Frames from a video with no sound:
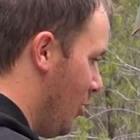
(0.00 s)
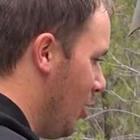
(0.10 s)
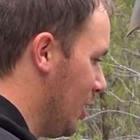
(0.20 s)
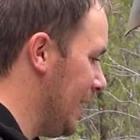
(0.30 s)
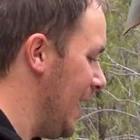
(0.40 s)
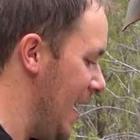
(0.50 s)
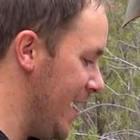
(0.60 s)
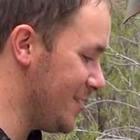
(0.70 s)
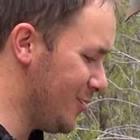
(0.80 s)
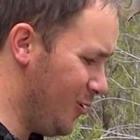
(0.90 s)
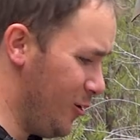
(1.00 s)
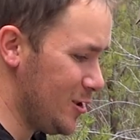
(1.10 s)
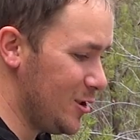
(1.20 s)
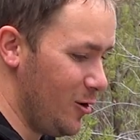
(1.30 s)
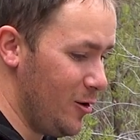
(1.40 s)
All at hand, all
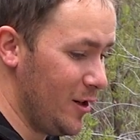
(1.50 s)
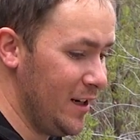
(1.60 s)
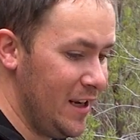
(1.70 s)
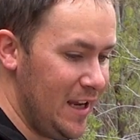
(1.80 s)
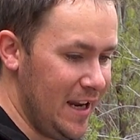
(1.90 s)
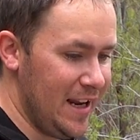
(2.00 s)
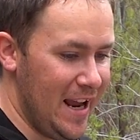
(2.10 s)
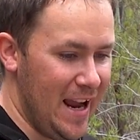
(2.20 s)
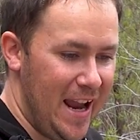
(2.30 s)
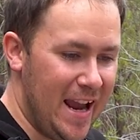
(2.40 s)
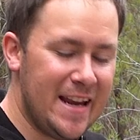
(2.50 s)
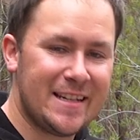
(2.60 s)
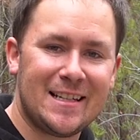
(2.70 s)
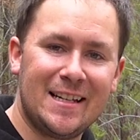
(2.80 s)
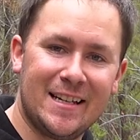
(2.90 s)
stored in an
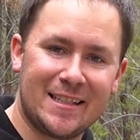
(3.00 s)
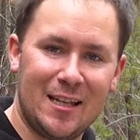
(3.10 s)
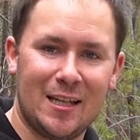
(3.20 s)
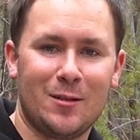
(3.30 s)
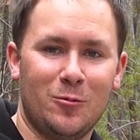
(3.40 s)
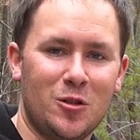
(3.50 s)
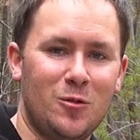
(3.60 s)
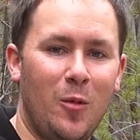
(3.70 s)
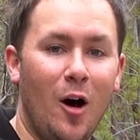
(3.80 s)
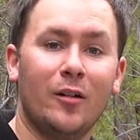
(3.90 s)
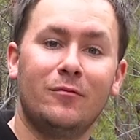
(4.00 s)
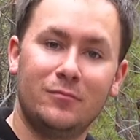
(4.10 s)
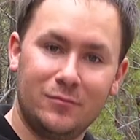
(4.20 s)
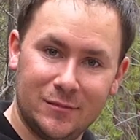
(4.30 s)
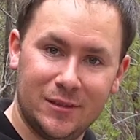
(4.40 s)
easily accessible spot
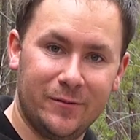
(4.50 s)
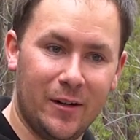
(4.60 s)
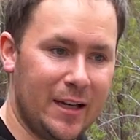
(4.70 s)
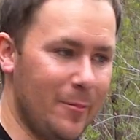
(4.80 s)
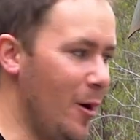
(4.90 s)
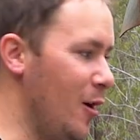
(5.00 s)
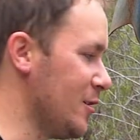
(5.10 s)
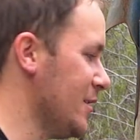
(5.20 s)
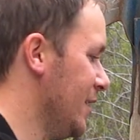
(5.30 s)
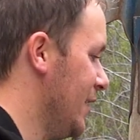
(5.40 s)
if I get bogged.